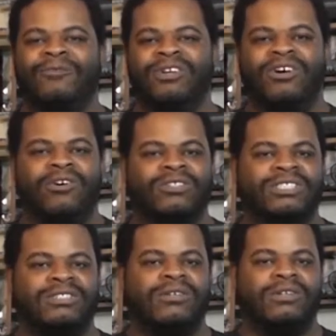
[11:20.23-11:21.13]

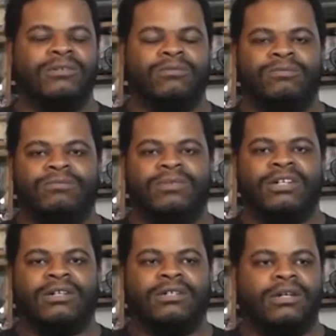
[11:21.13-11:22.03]
confident
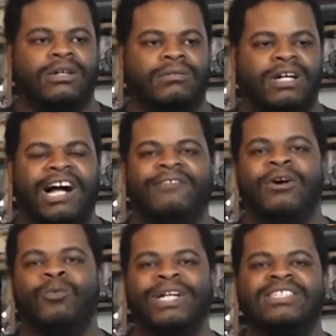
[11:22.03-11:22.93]

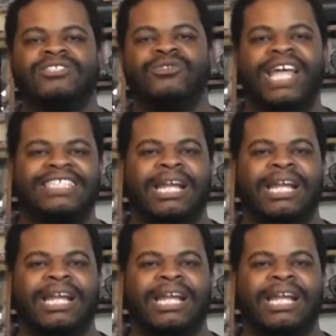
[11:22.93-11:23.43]
of what to do next.